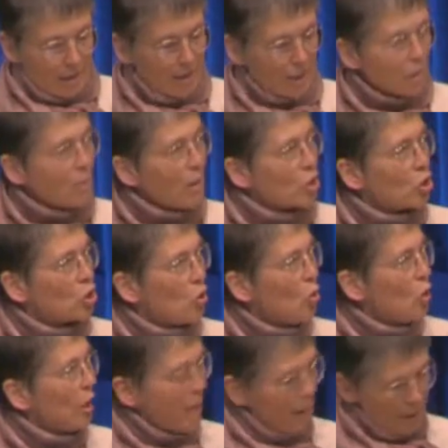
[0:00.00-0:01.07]
This must
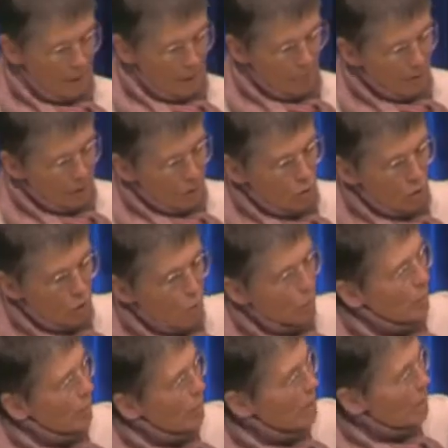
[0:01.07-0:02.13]
surely have something to do
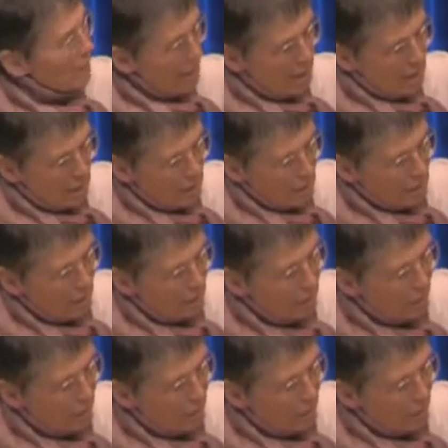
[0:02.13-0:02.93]
with the insistence of